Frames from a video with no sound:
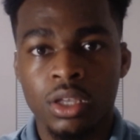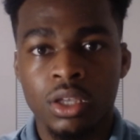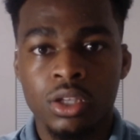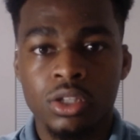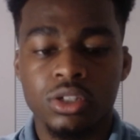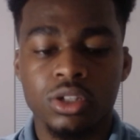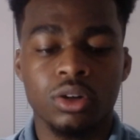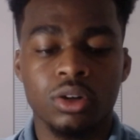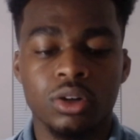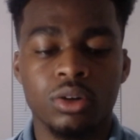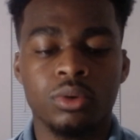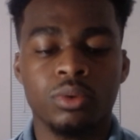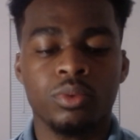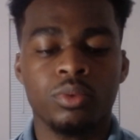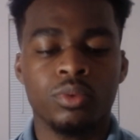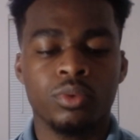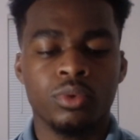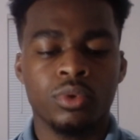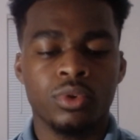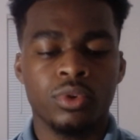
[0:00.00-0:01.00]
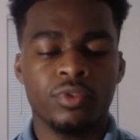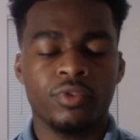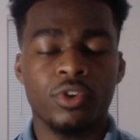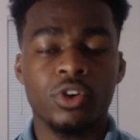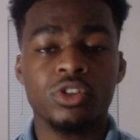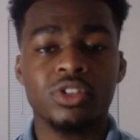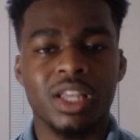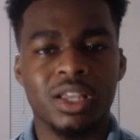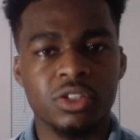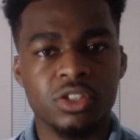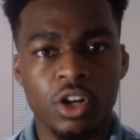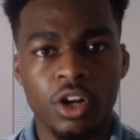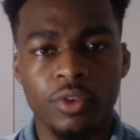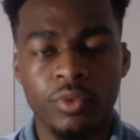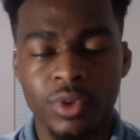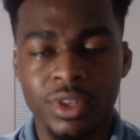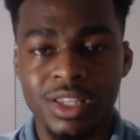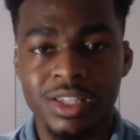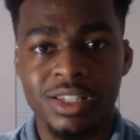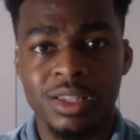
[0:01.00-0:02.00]
So first, I'll start off
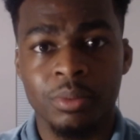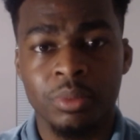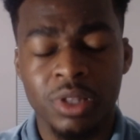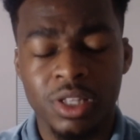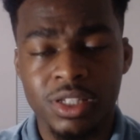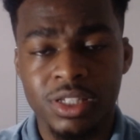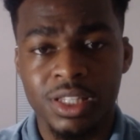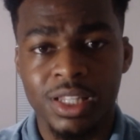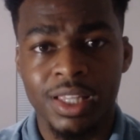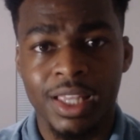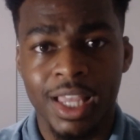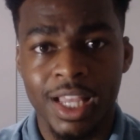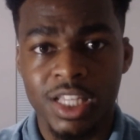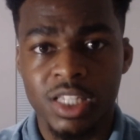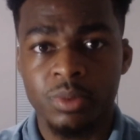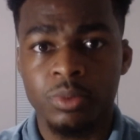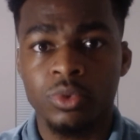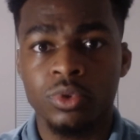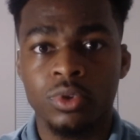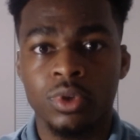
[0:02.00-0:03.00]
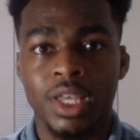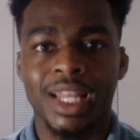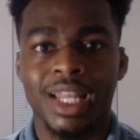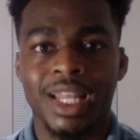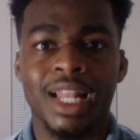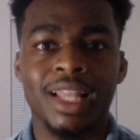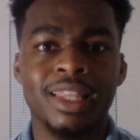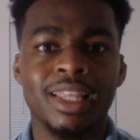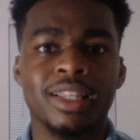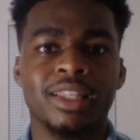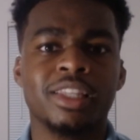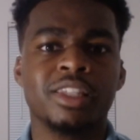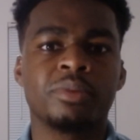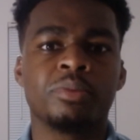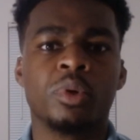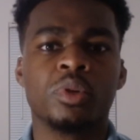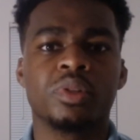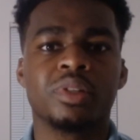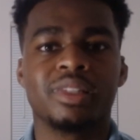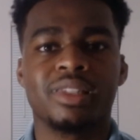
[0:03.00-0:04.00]
with the simplicity of Ansible. And I think this
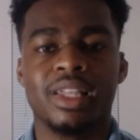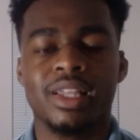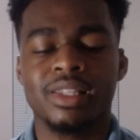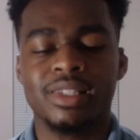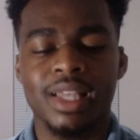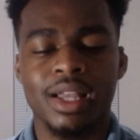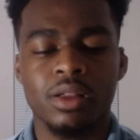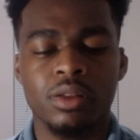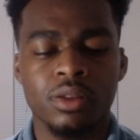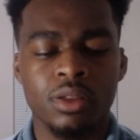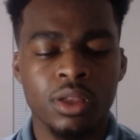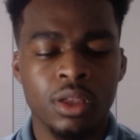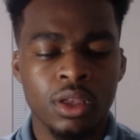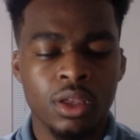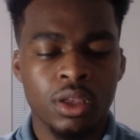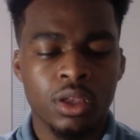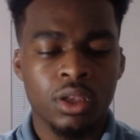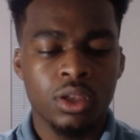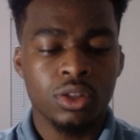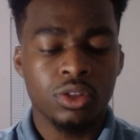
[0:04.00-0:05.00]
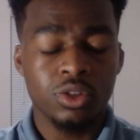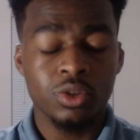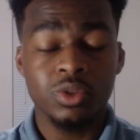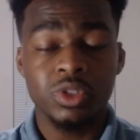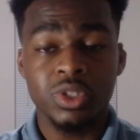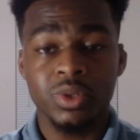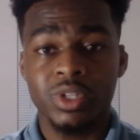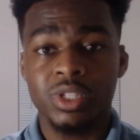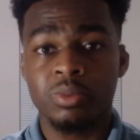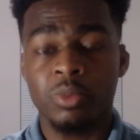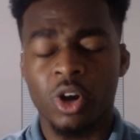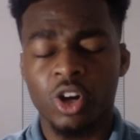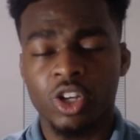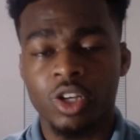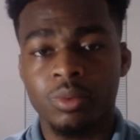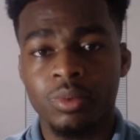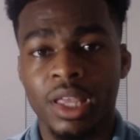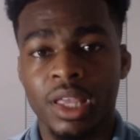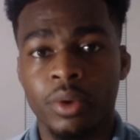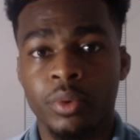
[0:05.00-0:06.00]
mostly stands out due to its
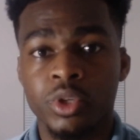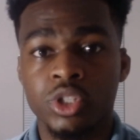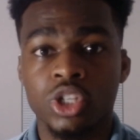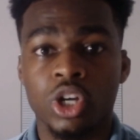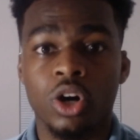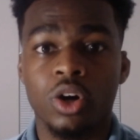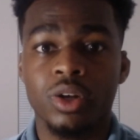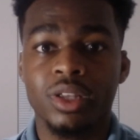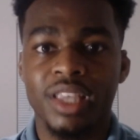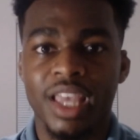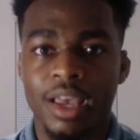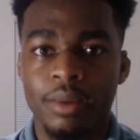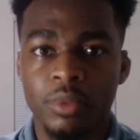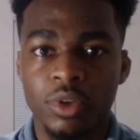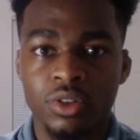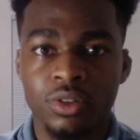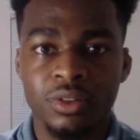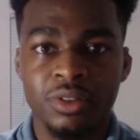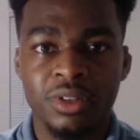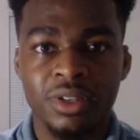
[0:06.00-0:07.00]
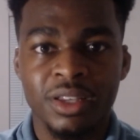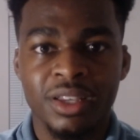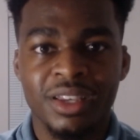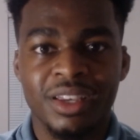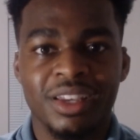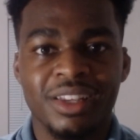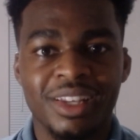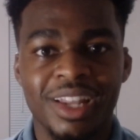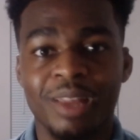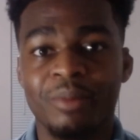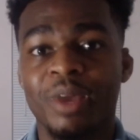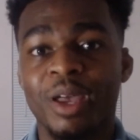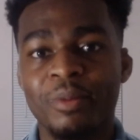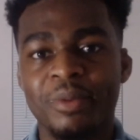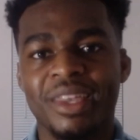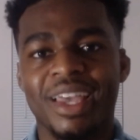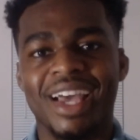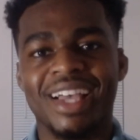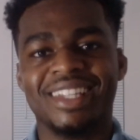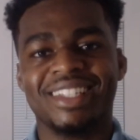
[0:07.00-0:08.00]
markup language called YAML. Now, you might
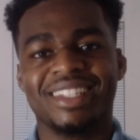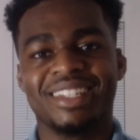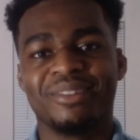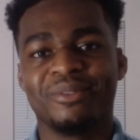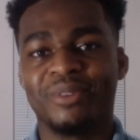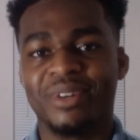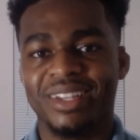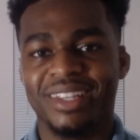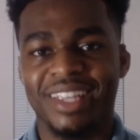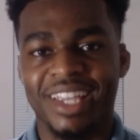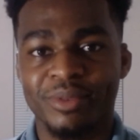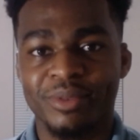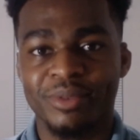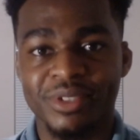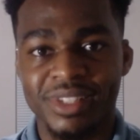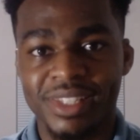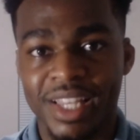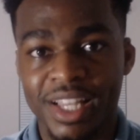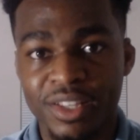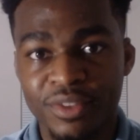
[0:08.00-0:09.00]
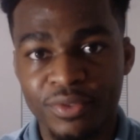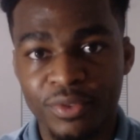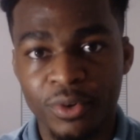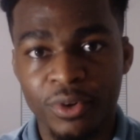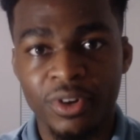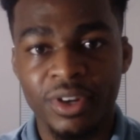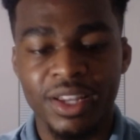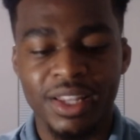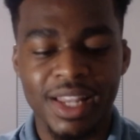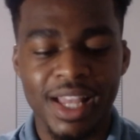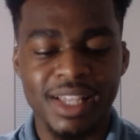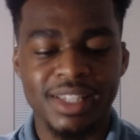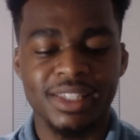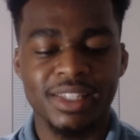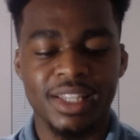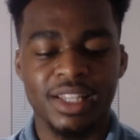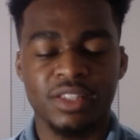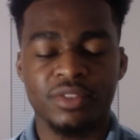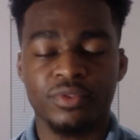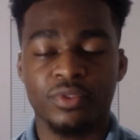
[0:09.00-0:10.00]
be asking what YAML stands for, and that
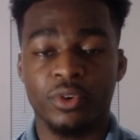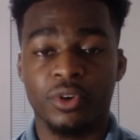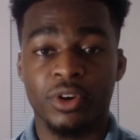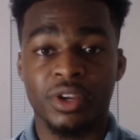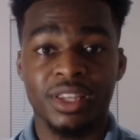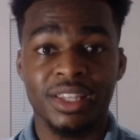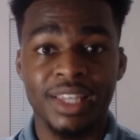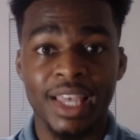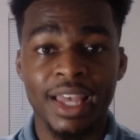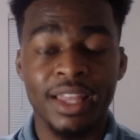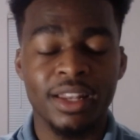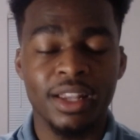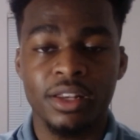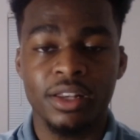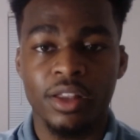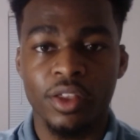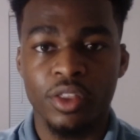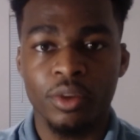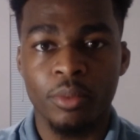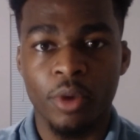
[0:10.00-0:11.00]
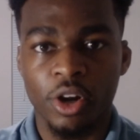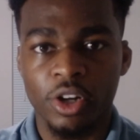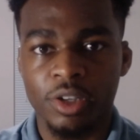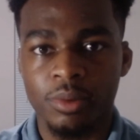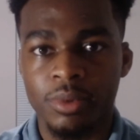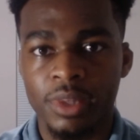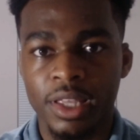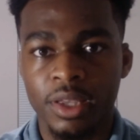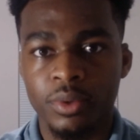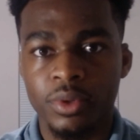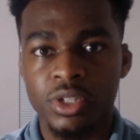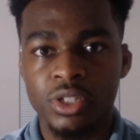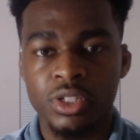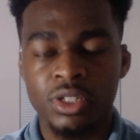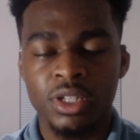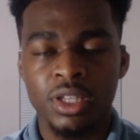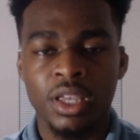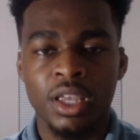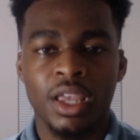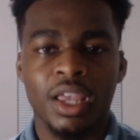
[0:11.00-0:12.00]
stands for yet another markup
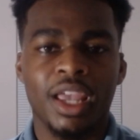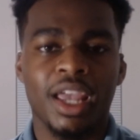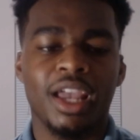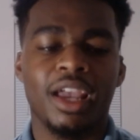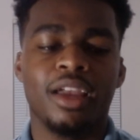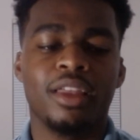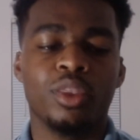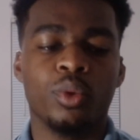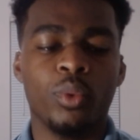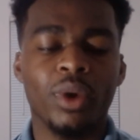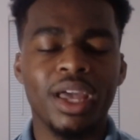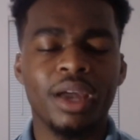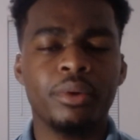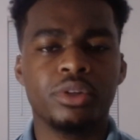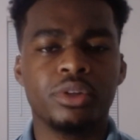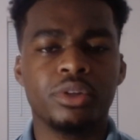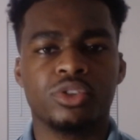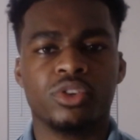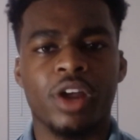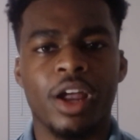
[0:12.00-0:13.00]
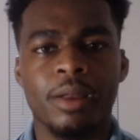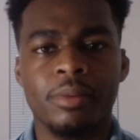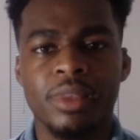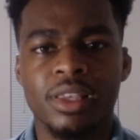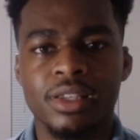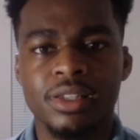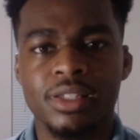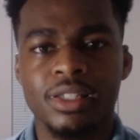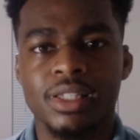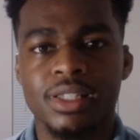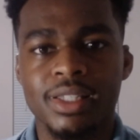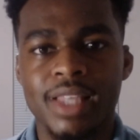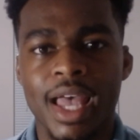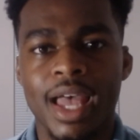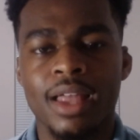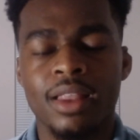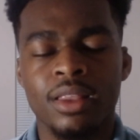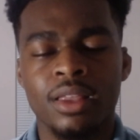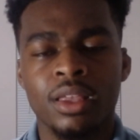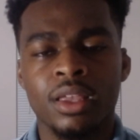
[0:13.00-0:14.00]
language. And the way I would describe this is
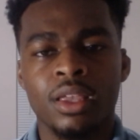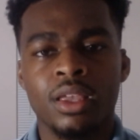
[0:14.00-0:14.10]
that